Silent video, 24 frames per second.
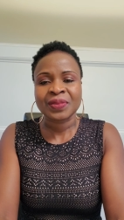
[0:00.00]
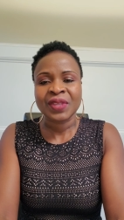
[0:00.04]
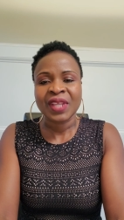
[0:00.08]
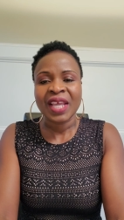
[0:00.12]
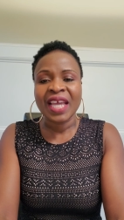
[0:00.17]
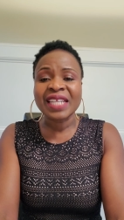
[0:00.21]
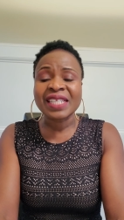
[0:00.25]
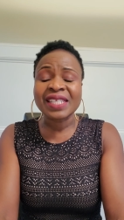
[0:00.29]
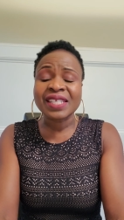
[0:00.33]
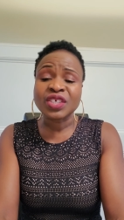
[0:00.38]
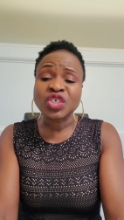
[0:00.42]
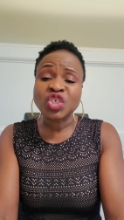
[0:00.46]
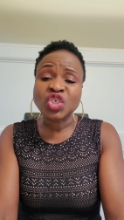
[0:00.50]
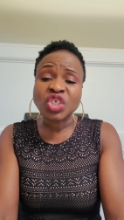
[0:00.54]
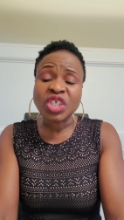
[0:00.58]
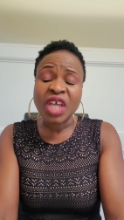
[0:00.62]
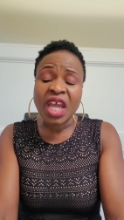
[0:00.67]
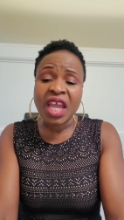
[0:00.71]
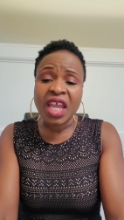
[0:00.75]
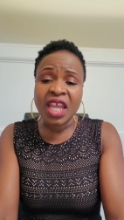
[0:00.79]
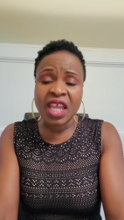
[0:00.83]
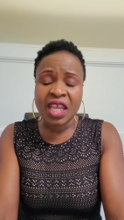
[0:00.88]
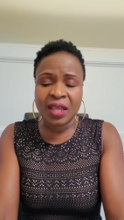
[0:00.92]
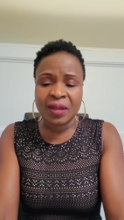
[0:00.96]
It's a
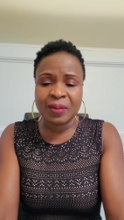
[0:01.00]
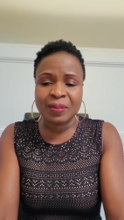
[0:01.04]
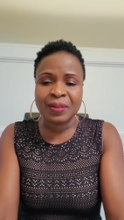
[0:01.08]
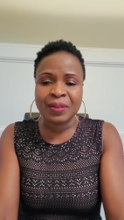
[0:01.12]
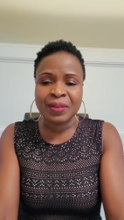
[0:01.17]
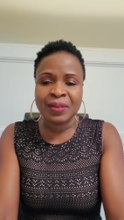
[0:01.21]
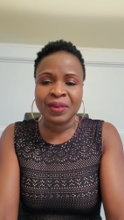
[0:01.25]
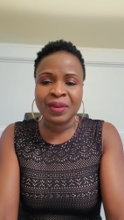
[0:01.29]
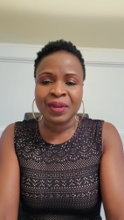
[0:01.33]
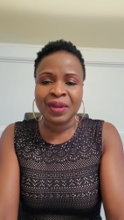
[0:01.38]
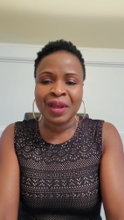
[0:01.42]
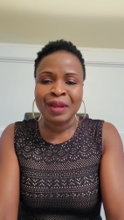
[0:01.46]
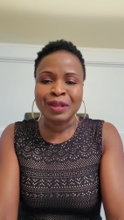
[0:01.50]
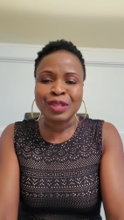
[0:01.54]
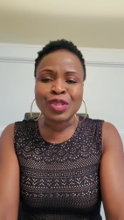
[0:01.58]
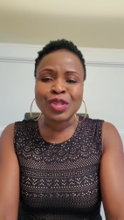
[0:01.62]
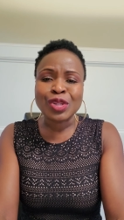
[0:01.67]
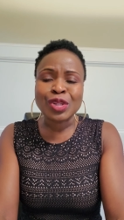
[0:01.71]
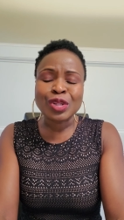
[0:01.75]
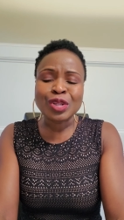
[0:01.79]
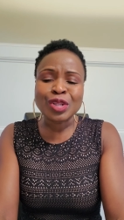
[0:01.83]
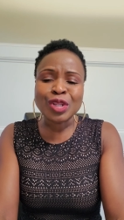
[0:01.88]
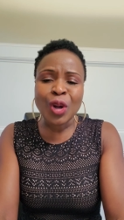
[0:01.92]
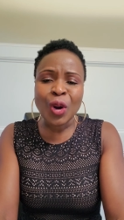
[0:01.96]
shame
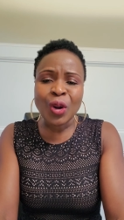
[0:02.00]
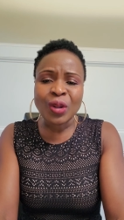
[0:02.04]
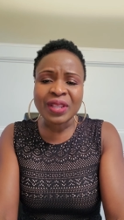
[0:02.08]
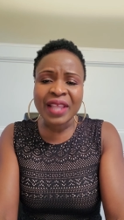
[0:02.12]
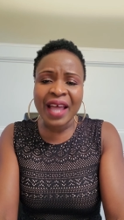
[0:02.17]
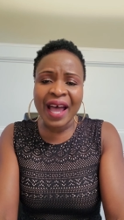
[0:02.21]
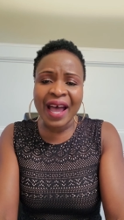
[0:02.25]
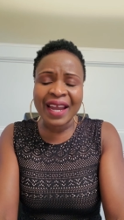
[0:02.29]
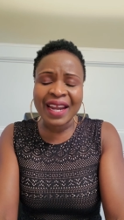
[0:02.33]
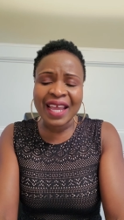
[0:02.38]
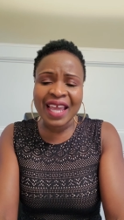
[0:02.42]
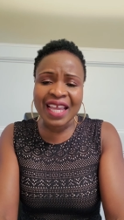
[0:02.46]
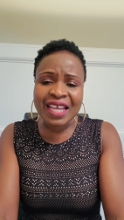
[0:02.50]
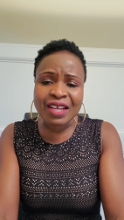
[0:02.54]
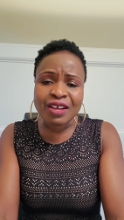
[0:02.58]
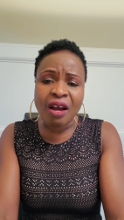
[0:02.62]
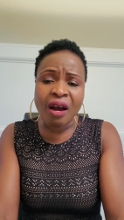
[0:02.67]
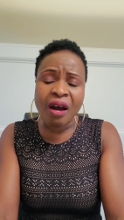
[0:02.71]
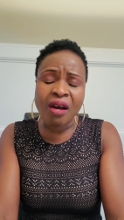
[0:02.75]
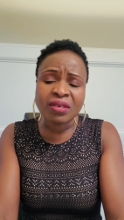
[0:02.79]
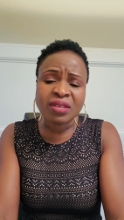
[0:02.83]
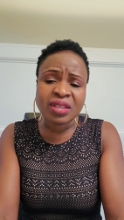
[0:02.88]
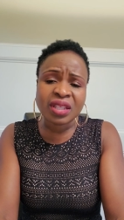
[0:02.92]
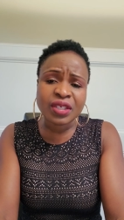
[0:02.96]
to know that it
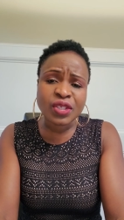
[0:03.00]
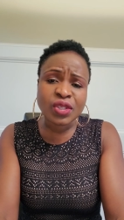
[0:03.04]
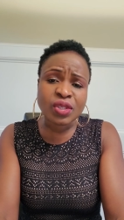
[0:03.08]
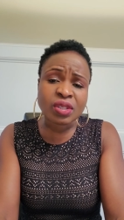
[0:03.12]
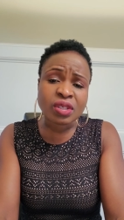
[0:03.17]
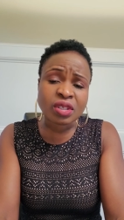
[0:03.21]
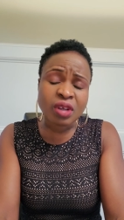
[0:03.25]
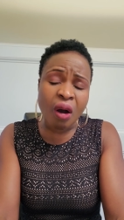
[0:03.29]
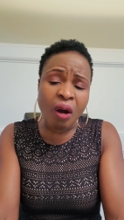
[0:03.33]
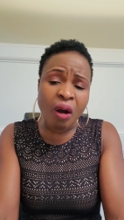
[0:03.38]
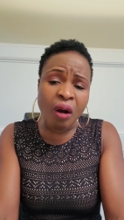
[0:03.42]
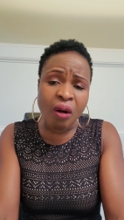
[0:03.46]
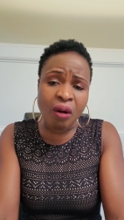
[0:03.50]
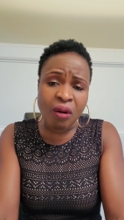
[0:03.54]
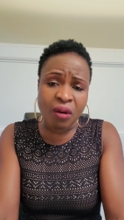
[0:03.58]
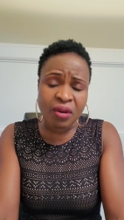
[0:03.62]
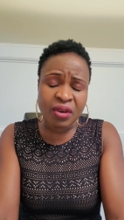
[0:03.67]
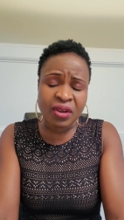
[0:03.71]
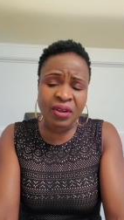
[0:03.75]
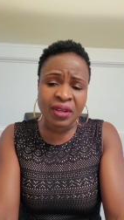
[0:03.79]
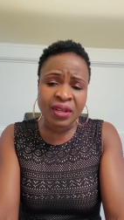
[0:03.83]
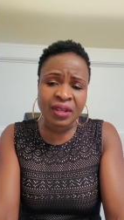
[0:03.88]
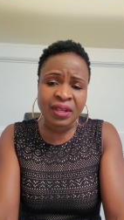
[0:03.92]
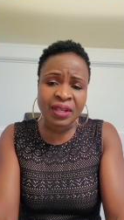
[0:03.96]
gone this long.
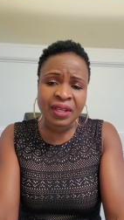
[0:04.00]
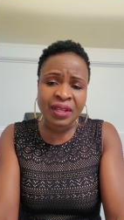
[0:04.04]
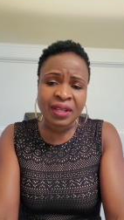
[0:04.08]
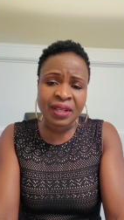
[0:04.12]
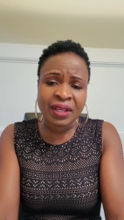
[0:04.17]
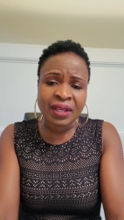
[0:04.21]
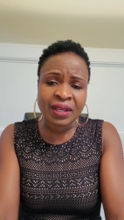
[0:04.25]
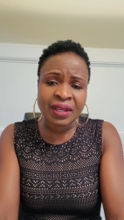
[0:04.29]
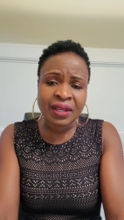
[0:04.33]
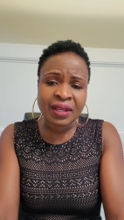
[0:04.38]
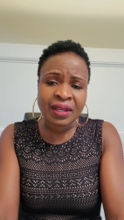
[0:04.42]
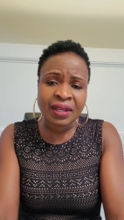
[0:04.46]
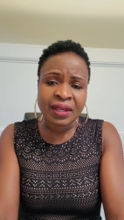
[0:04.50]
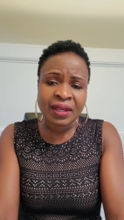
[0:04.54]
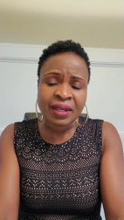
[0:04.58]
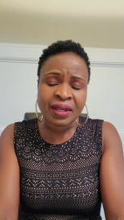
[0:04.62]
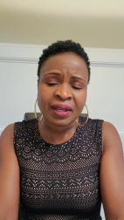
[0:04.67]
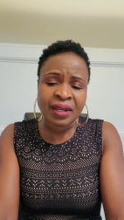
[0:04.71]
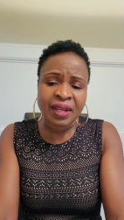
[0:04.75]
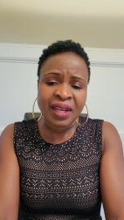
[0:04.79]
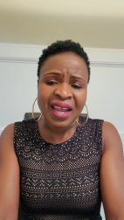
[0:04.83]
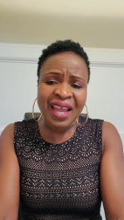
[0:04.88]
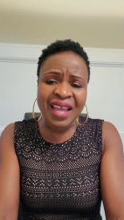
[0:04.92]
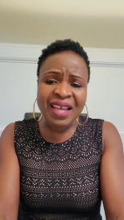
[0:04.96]

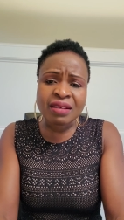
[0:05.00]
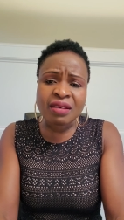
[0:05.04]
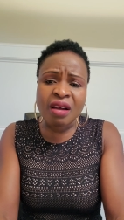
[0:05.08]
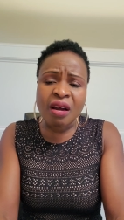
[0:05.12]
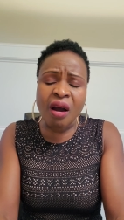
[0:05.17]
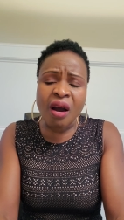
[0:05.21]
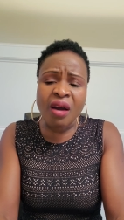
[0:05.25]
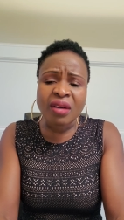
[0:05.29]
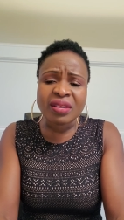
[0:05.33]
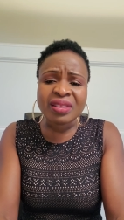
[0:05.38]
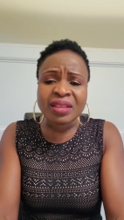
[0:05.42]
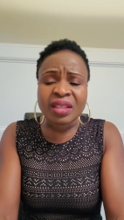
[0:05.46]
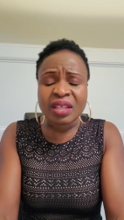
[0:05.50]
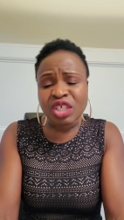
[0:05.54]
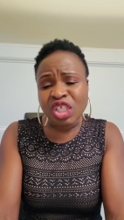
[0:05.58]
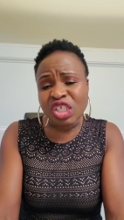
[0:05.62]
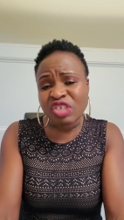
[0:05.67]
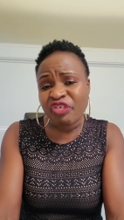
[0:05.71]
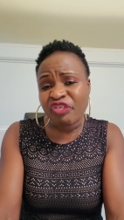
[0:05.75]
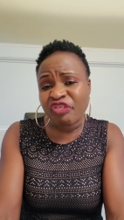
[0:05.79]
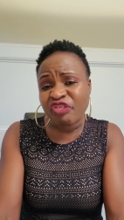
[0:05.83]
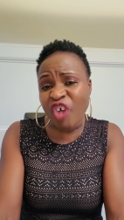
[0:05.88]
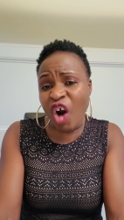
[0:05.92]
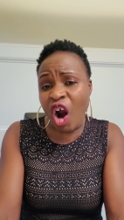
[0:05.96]
It gone this
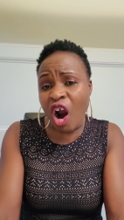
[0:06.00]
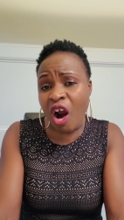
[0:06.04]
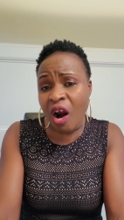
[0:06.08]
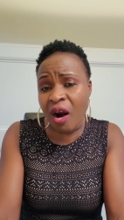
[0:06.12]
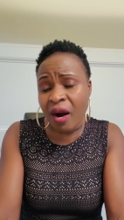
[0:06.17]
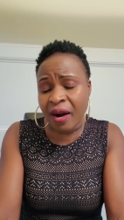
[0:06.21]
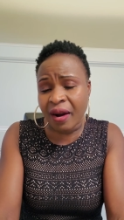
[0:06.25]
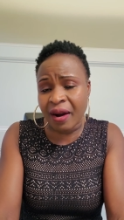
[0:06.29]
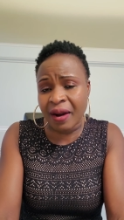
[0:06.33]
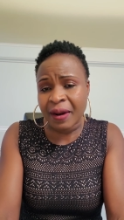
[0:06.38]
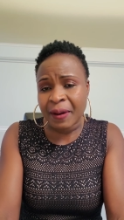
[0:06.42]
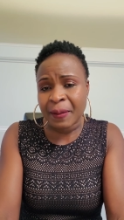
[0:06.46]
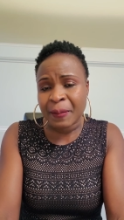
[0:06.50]
far.